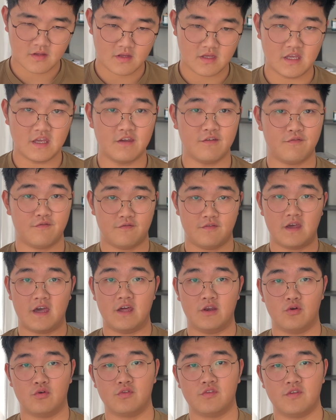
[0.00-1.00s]
If
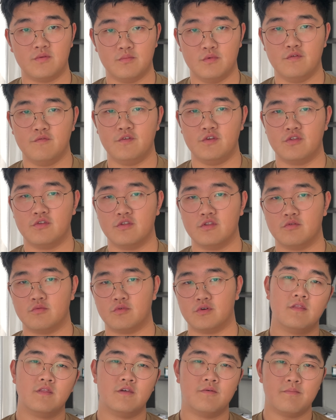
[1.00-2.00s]
at all to move you through the
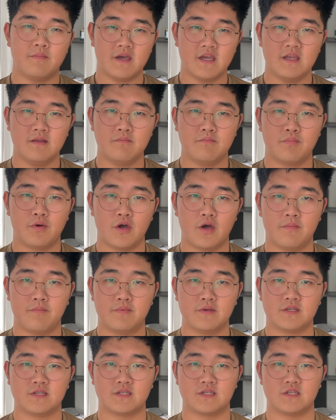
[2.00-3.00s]
water. The main
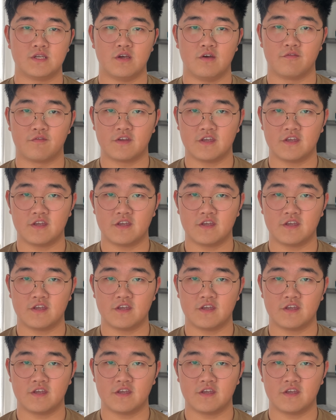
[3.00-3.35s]
purpose of